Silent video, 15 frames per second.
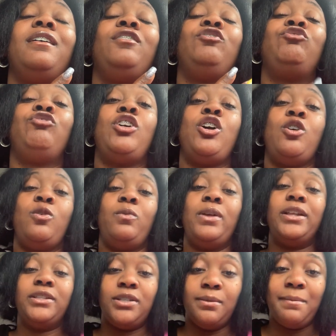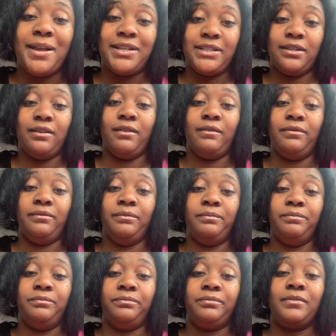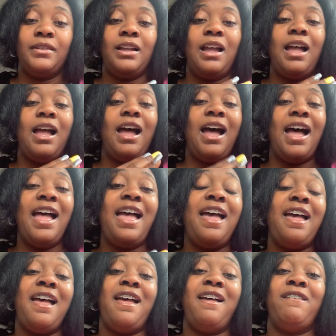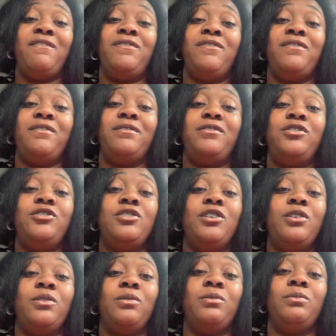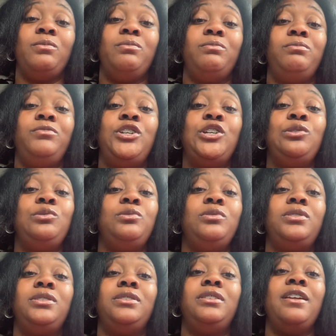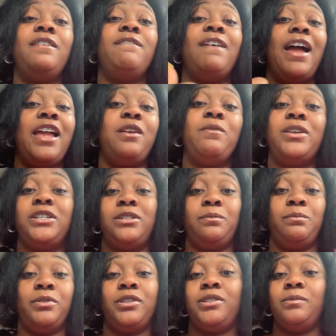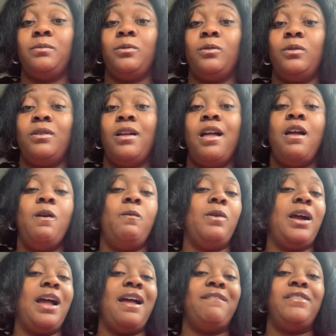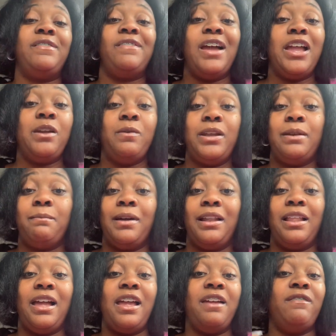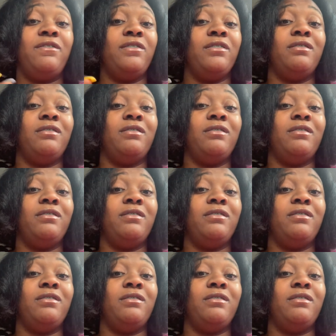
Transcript: grow into myself. I have, used the evaluation principle, where I have evaluated my life